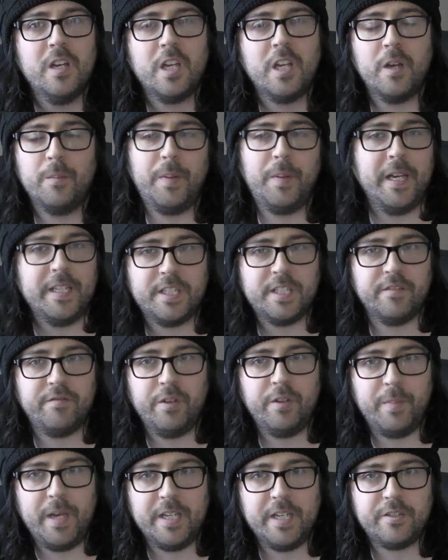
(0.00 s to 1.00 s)

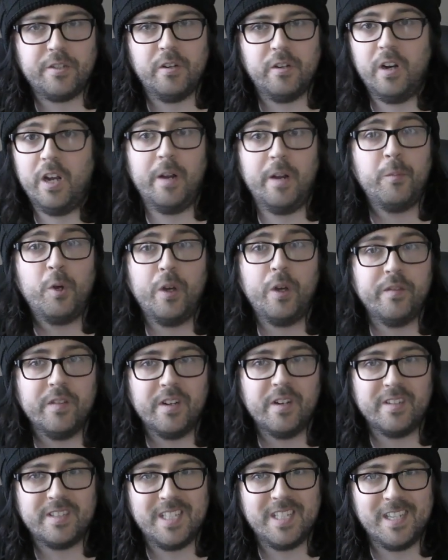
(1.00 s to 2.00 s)
competitively better, and I'm not
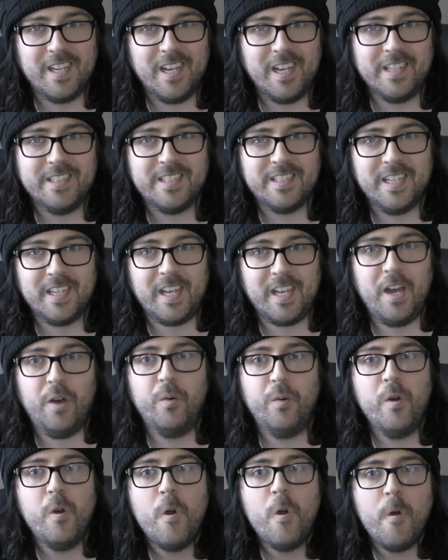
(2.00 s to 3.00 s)
even taking into
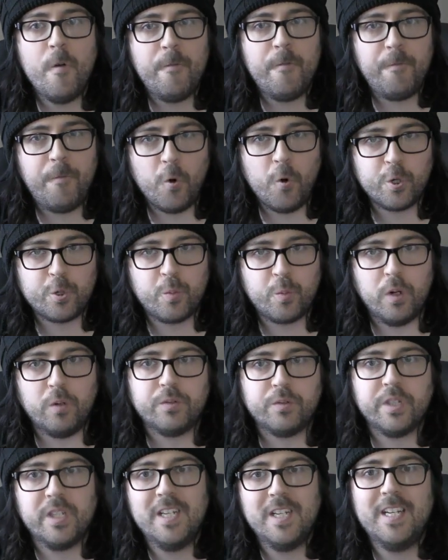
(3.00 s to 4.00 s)
account Forge
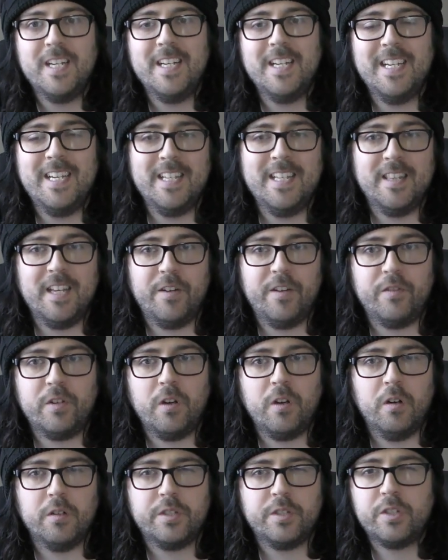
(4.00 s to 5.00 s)
World in that
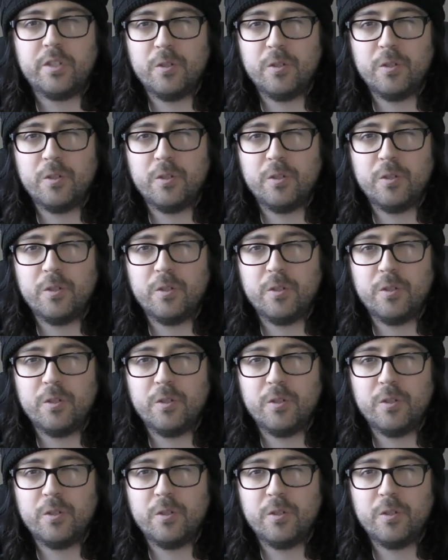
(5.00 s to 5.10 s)
regard.